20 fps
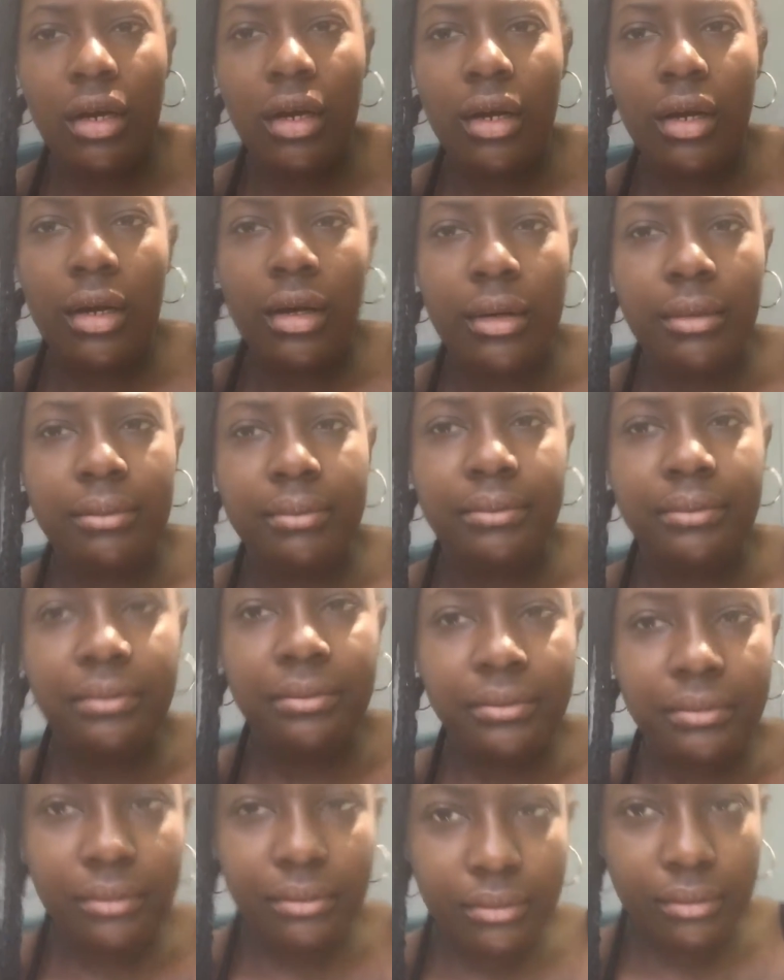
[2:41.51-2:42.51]

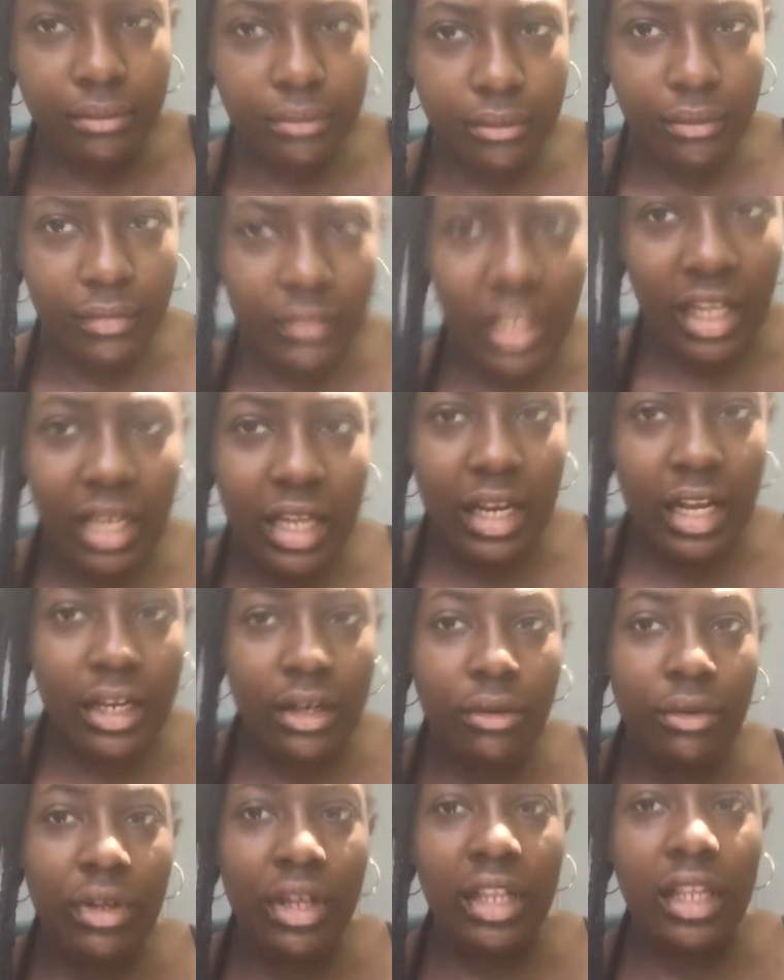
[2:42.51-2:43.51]
And I
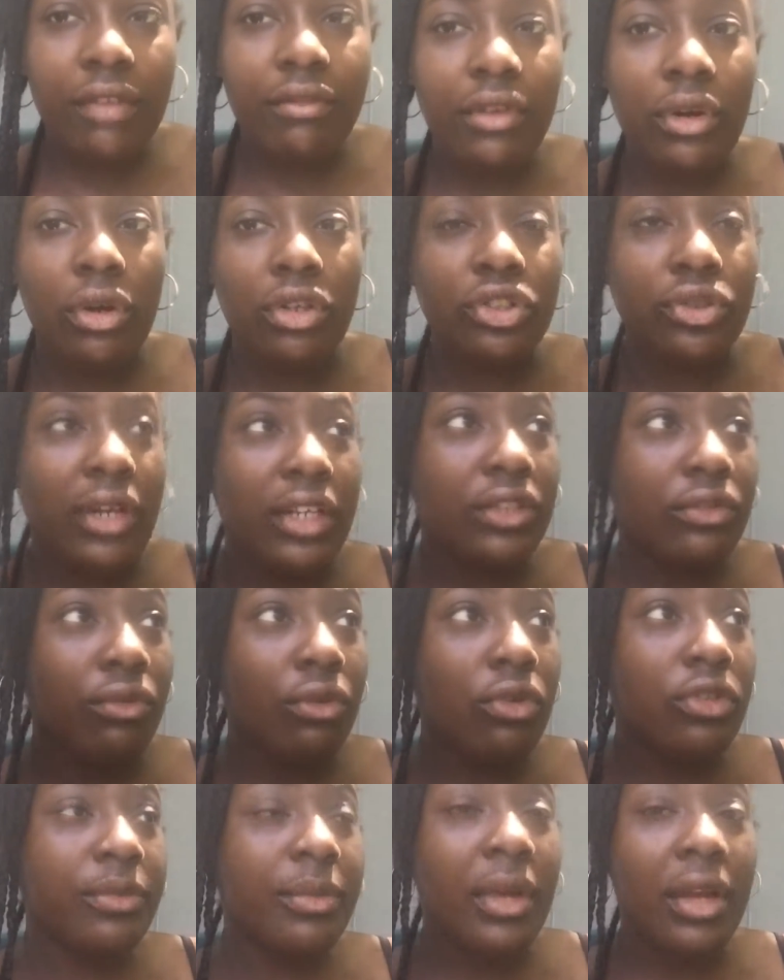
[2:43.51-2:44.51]
know Young Living also has a
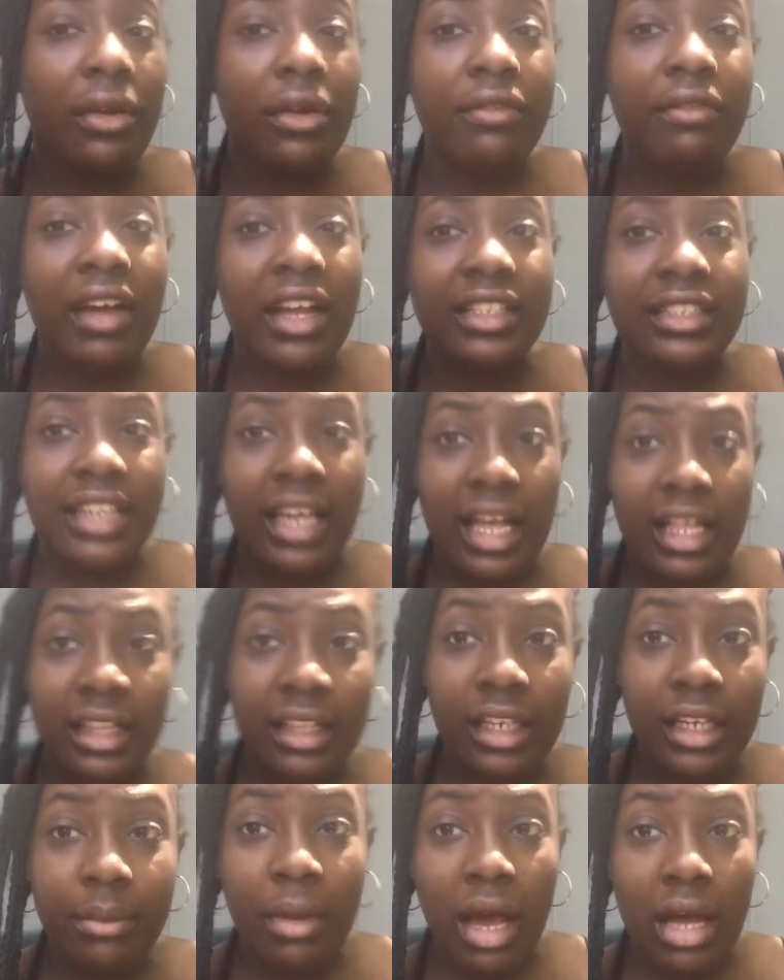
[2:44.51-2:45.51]
rosemary
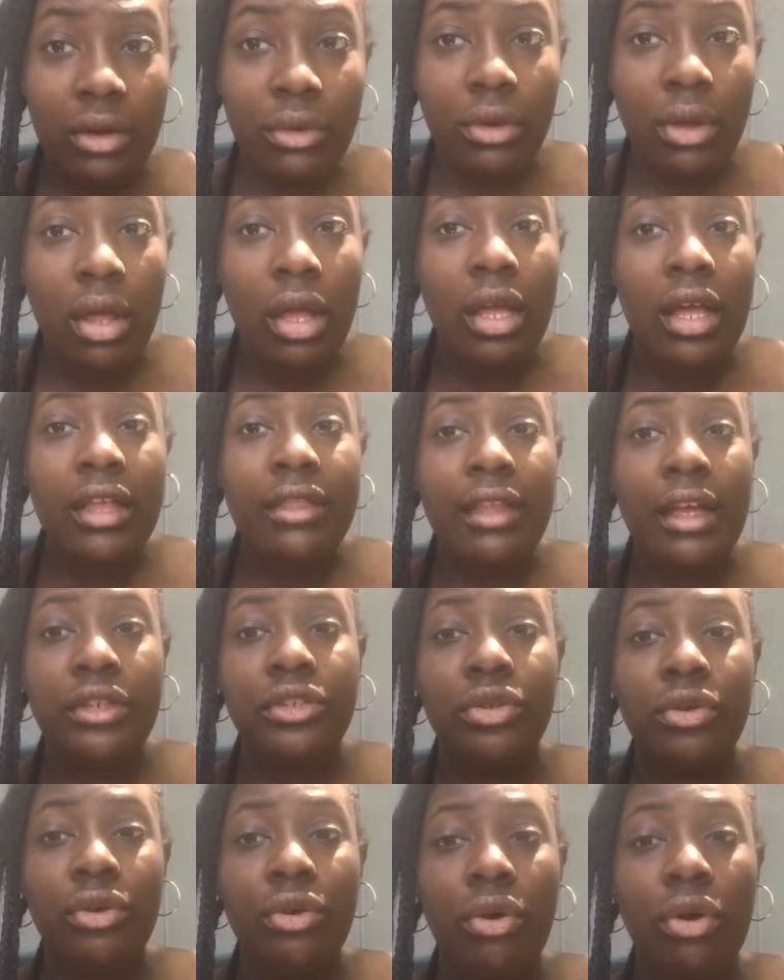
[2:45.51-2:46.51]
vitality bottle that
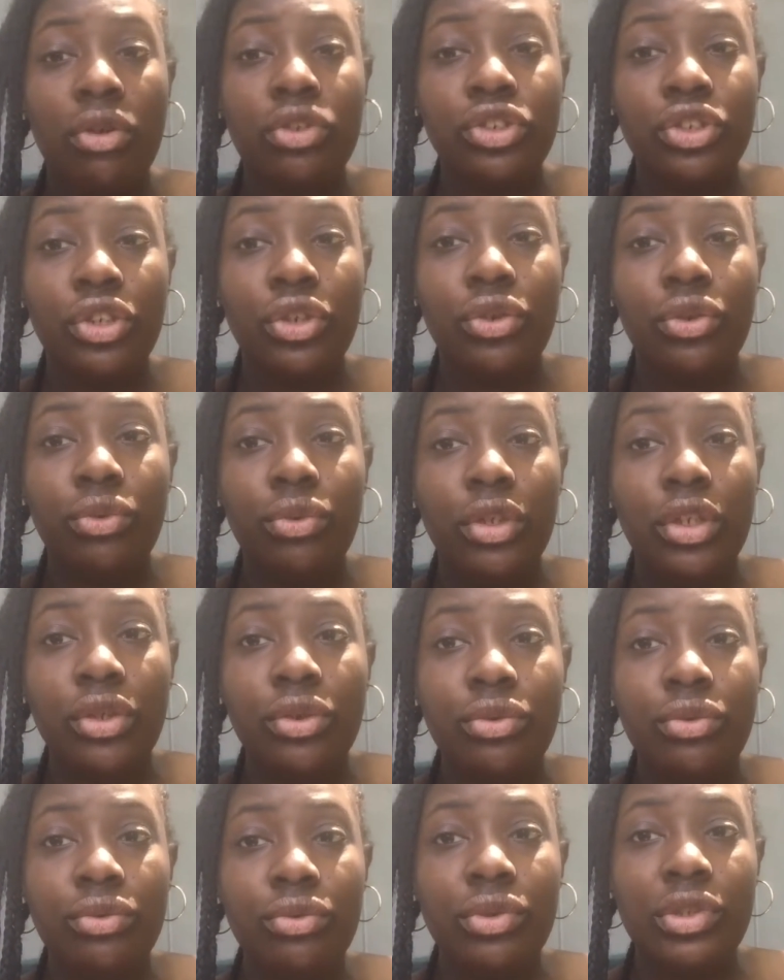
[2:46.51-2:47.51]
you can also
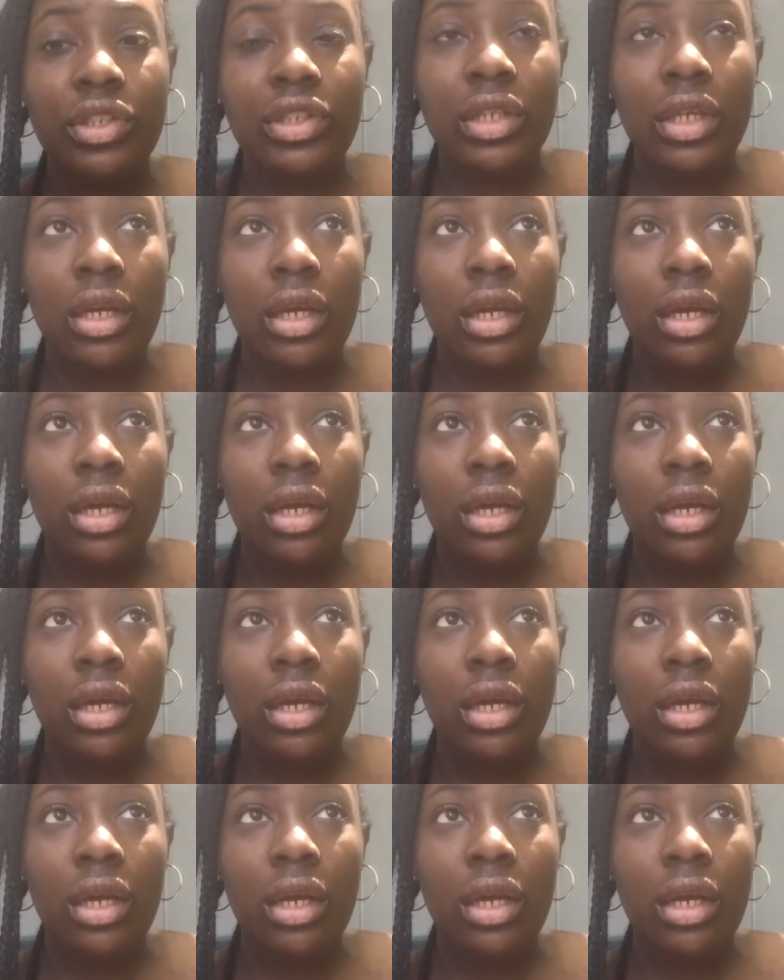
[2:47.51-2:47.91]
use